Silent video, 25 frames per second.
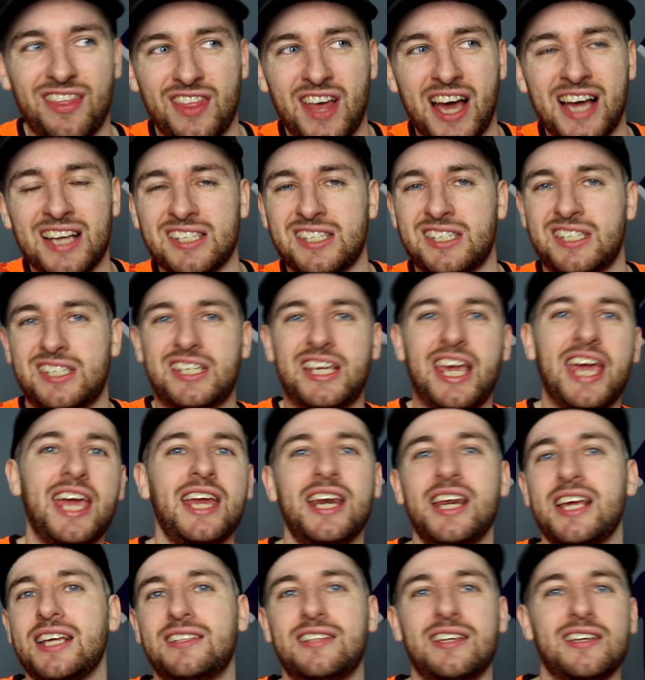That's
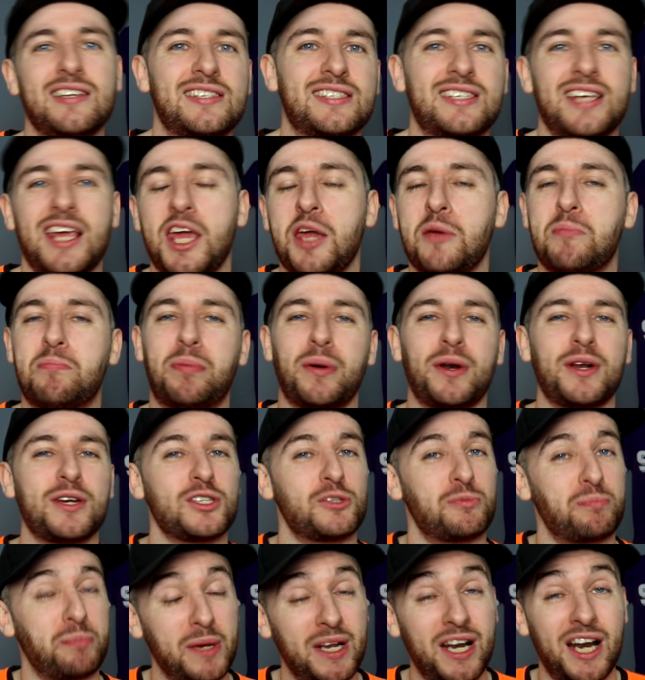scary to say, but
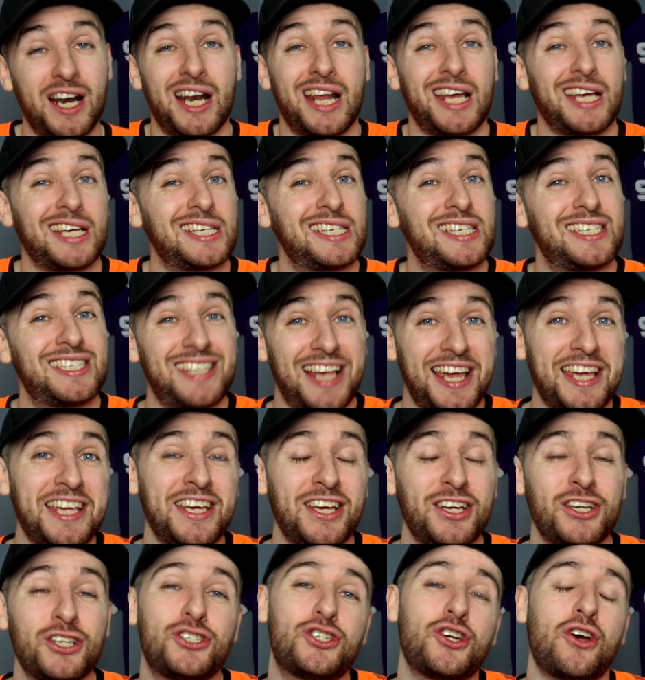it's been an
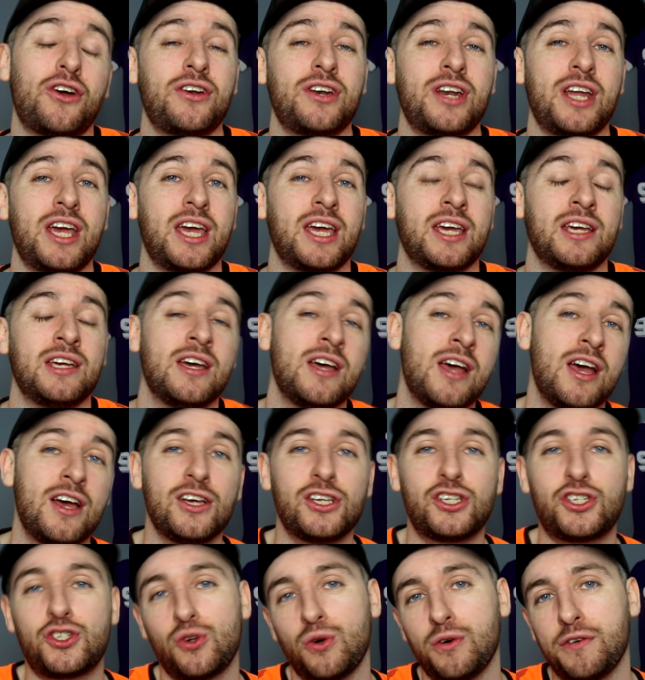exciting journey
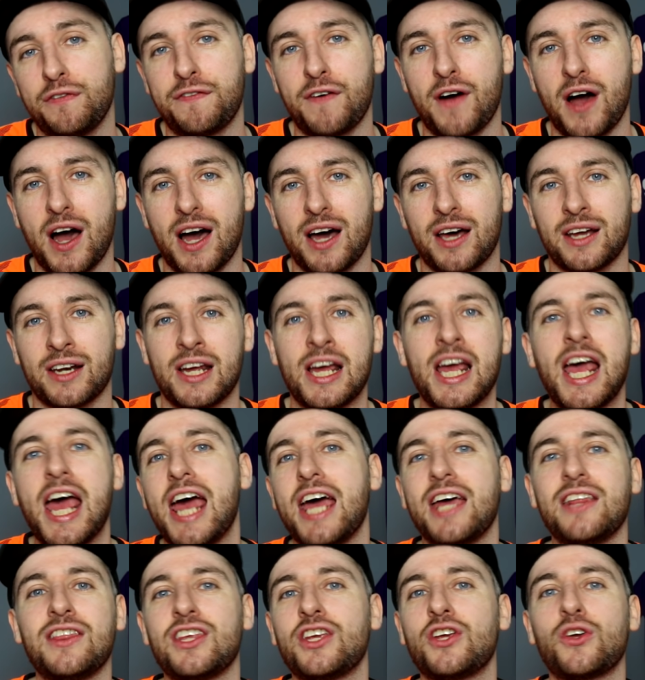so far
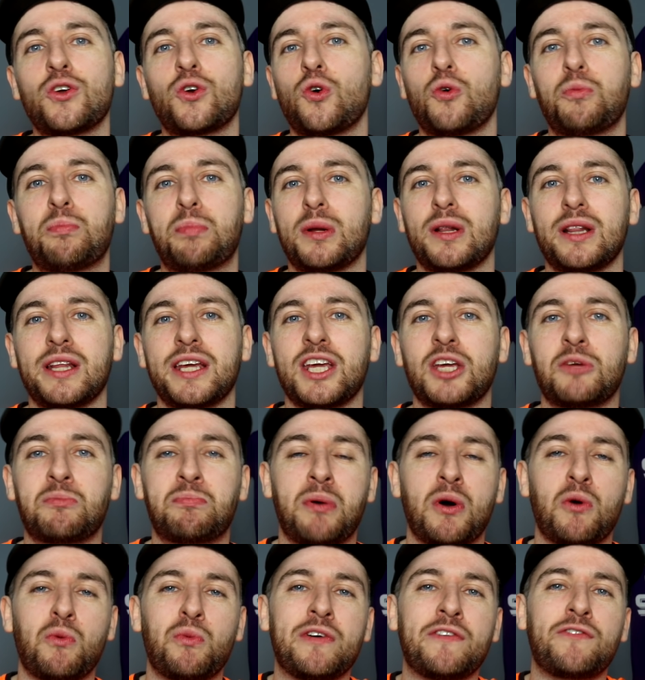in the Europa League.
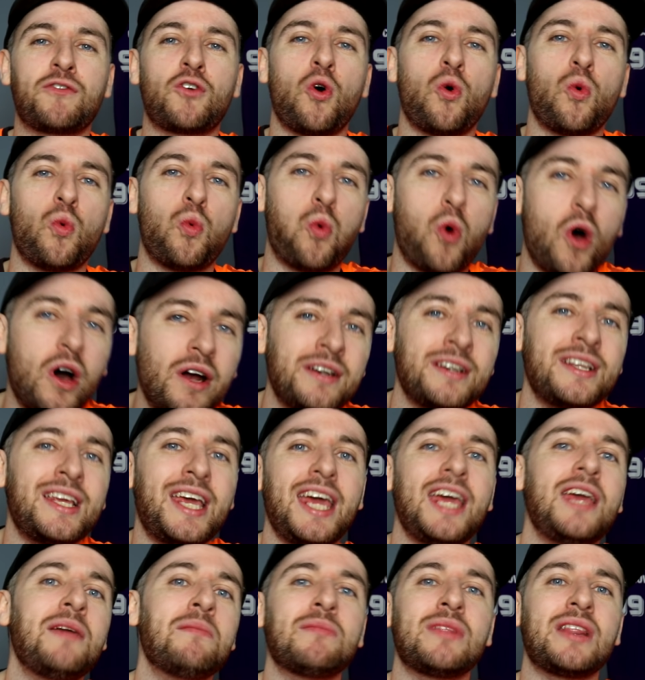But we've got one
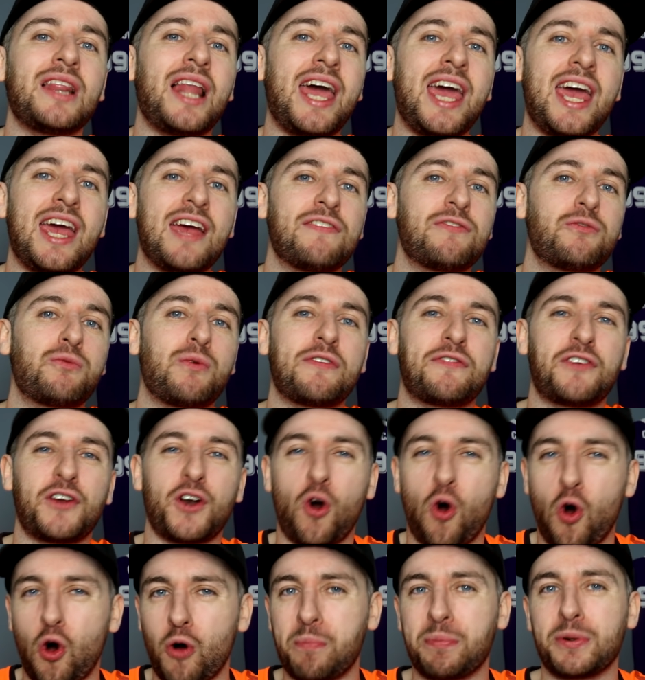game left with an
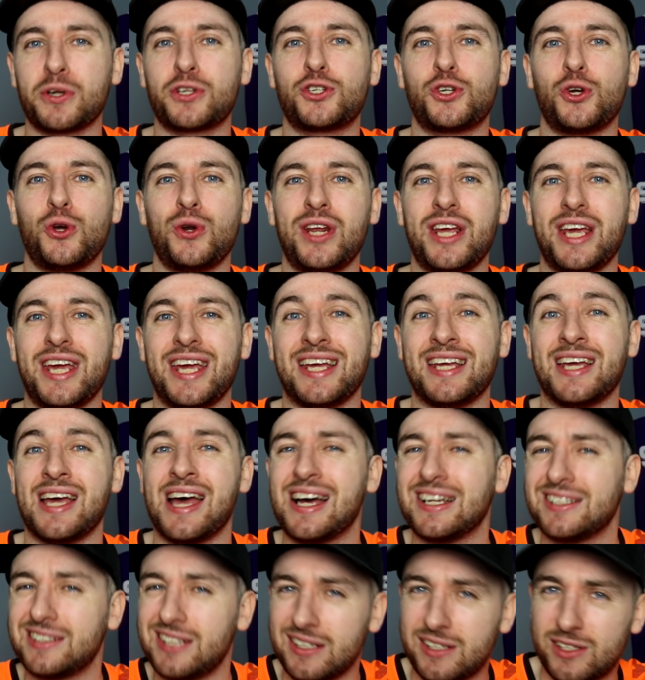opportunity
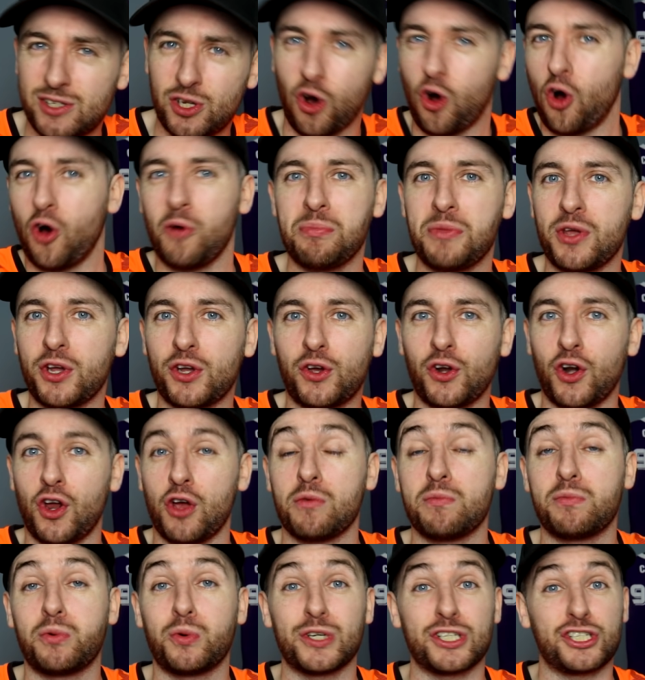to top the
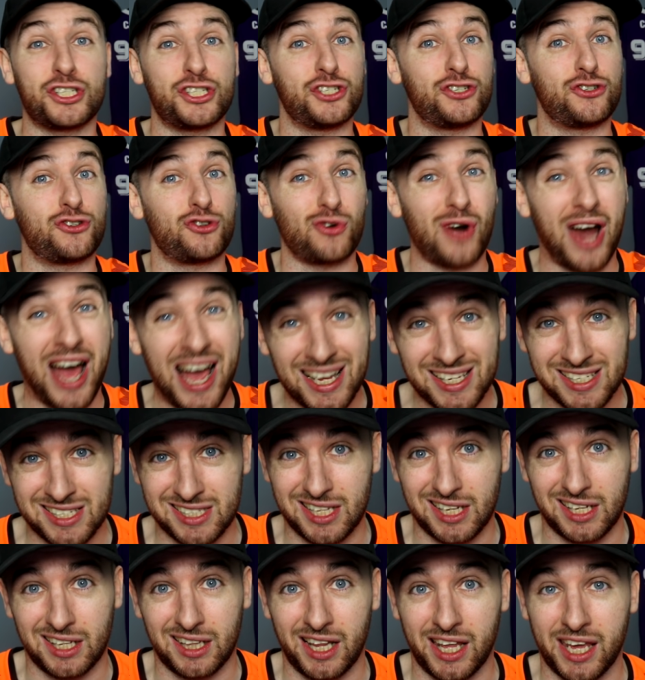group, which
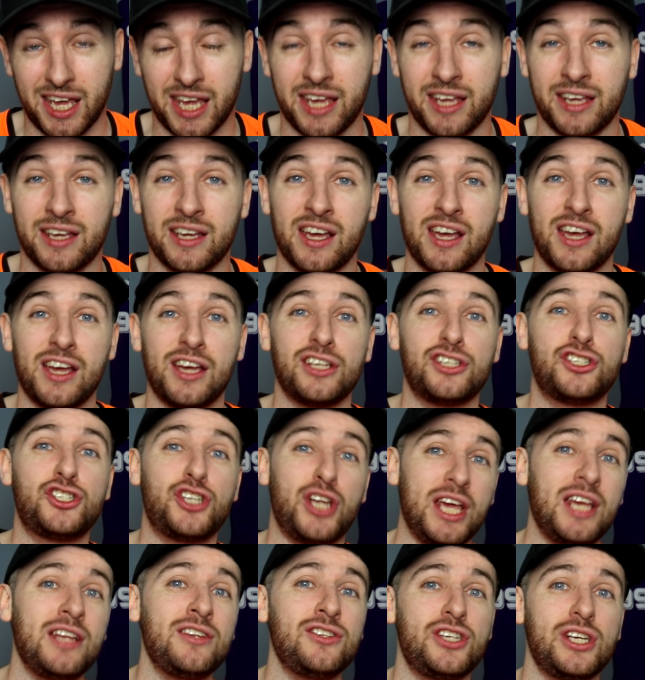drastically
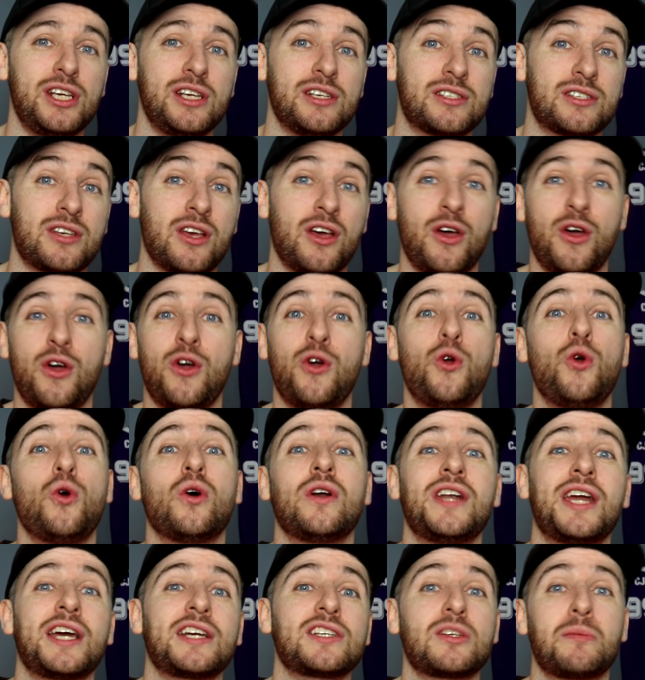changes who our
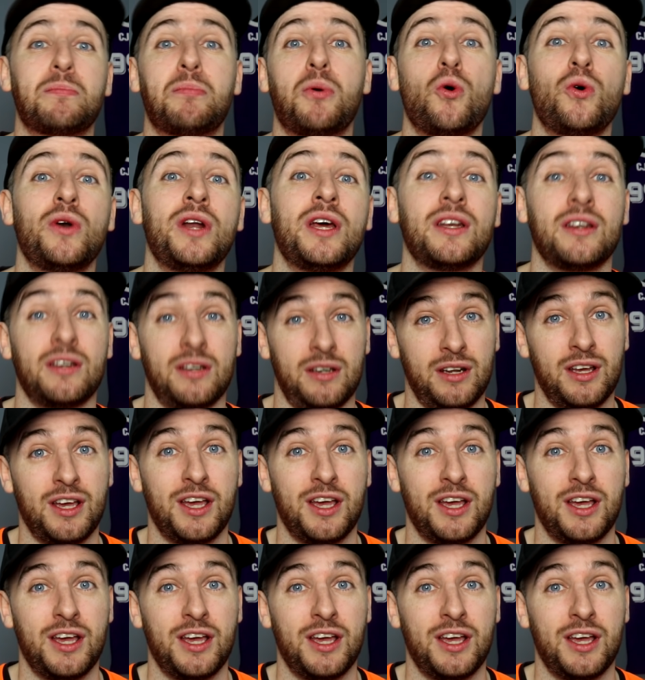next opponent